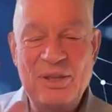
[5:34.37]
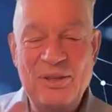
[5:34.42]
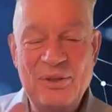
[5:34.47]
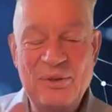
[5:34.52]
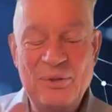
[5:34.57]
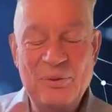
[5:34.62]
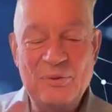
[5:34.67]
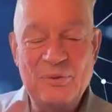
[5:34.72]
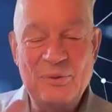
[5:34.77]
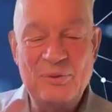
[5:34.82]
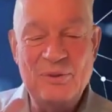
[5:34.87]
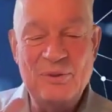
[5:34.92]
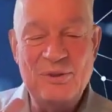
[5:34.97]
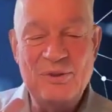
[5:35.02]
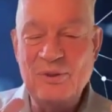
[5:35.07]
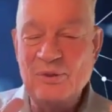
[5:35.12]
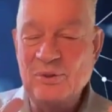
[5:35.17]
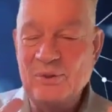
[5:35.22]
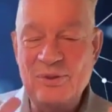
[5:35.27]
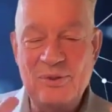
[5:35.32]

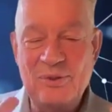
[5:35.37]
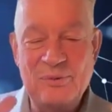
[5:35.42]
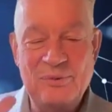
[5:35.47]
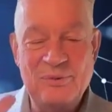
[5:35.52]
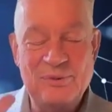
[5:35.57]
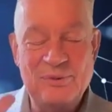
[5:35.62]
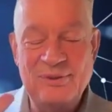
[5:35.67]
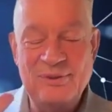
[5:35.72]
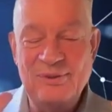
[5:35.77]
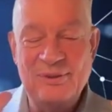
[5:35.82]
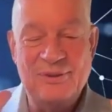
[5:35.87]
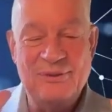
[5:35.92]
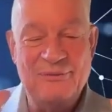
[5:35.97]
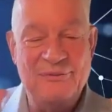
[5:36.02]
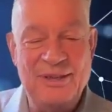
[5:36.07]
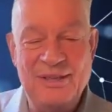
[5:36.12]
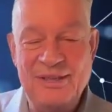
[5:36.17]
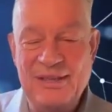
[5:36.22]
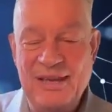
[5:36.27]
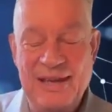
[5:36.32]
you're a
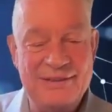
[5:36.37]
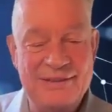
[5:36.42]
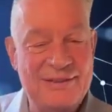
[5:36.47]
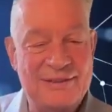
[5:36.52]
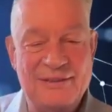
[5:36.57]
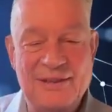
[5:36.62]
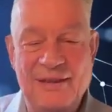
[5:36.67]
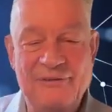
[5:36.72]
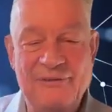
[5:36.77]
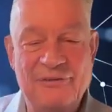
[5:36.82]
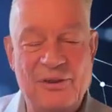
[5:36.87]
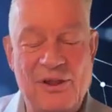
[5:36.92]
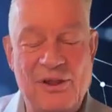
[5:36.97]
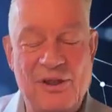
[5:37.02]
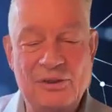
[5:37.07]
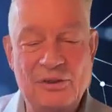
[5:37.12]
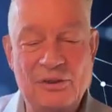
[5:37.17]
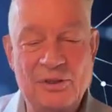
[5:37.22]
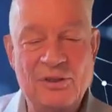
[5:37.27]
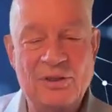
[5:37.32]
fantastic
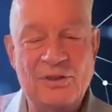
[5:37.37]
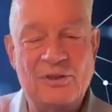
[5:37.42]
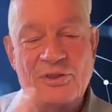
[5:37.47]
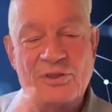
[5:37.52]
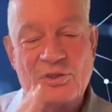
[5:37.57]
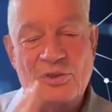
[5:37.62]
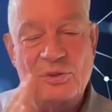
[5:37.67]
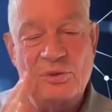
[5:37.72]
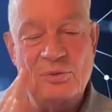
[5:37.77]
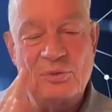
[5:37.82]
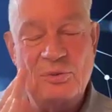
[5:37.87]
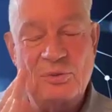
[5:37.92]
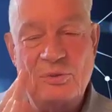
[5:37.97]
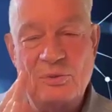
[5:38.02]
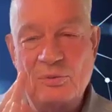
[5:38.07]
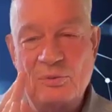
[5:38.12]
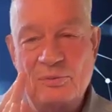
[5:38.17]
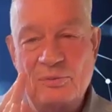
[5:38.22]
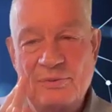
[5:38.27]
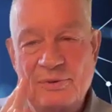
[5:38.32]
lifelong learner because
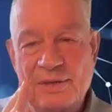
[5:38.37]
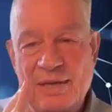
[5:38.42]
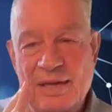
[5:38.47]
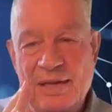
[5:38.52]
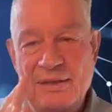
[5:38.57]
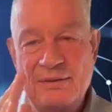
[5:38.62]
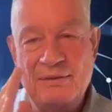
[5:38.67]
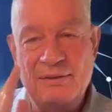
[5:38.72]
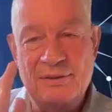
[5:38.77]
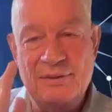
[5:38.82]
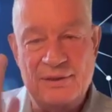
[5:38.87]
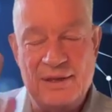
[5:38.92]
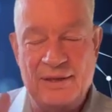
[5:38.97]
you then